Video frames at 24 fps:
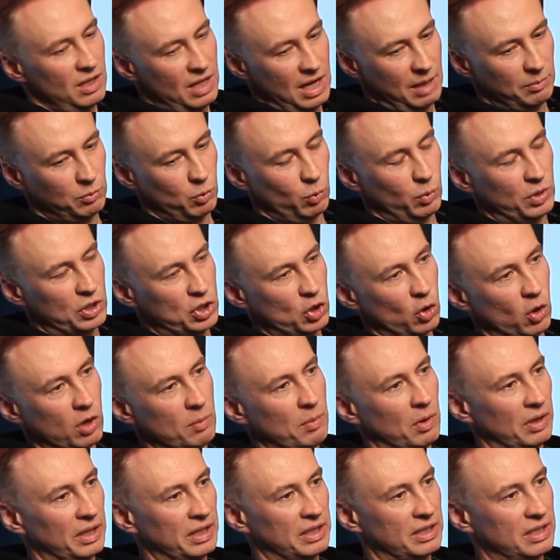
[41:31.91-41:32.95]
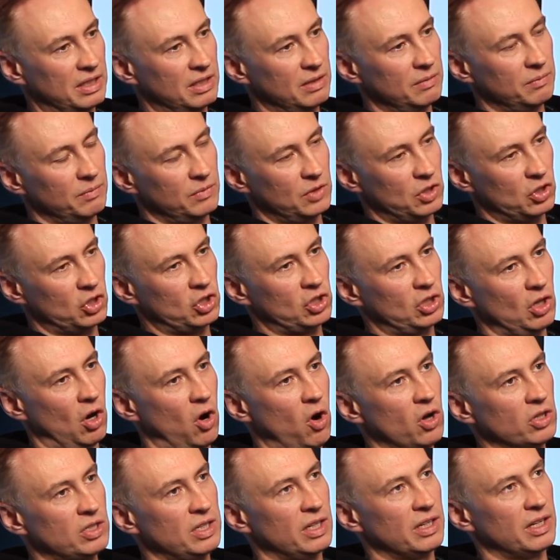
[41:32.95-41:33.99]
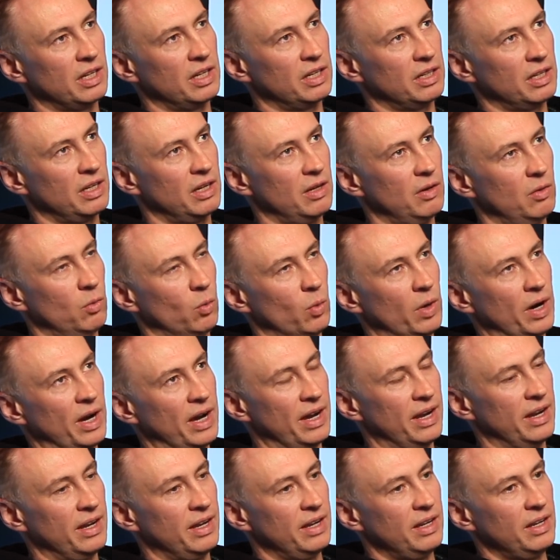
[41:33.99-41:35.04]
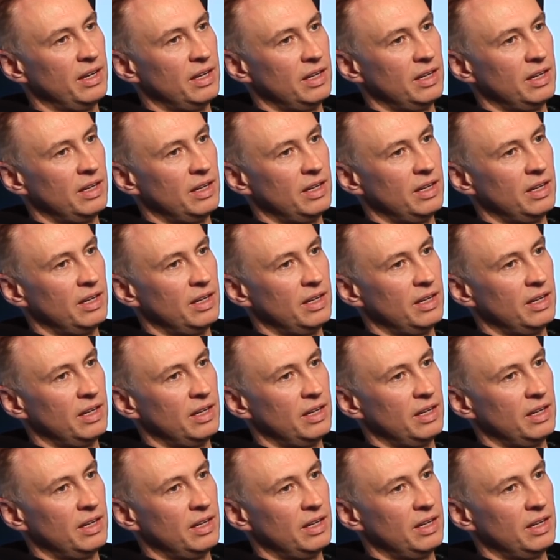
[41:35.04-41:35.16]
and we're talking about like the stars, like where